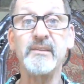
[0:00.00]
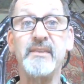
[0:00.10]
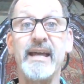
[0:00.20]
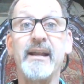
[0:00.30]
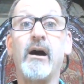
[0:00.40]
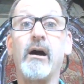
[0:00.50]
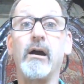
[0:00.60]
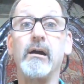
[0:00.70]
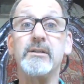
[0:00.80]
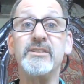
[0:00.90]
that
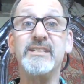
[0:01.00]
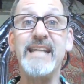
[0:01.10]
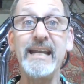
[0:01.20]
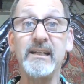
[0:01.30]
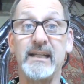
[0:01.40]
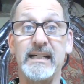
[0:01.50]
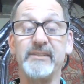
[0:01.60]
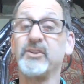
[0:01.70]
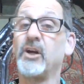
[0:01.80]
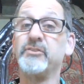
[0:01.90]
our
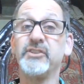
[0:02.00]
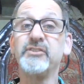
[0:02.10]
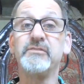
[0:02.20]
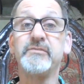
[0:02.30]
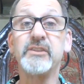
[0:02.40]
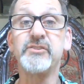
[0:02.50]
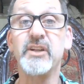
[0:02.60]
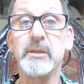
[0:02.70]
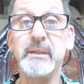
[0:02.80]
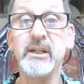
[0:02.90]
deadlines are just a
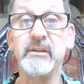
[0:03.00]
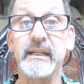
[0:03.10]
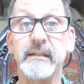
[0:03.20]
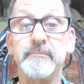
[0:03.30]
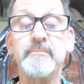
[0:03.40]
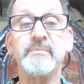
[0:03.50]
function of the period.